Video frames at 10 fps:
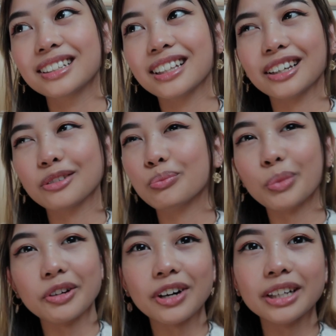like
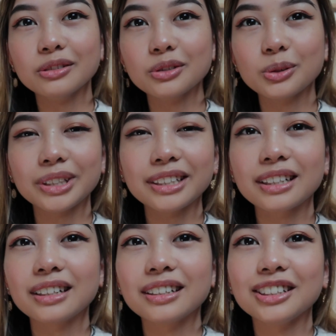my finals
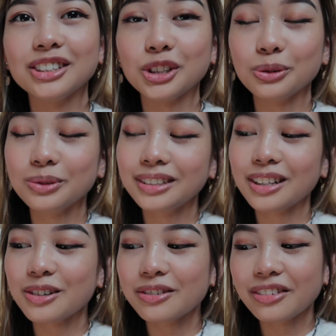week, you would
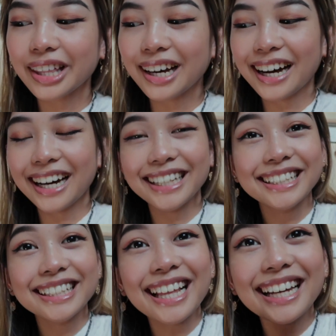know that I
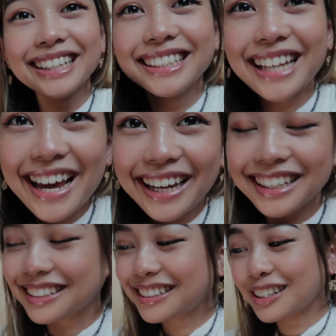did that in a
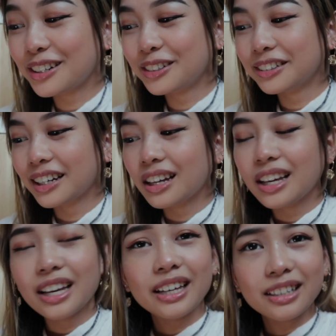day. So
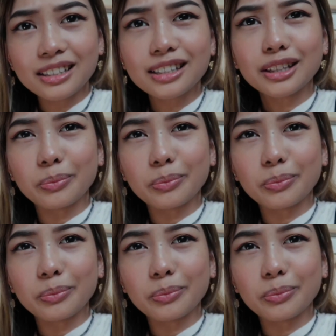it isn't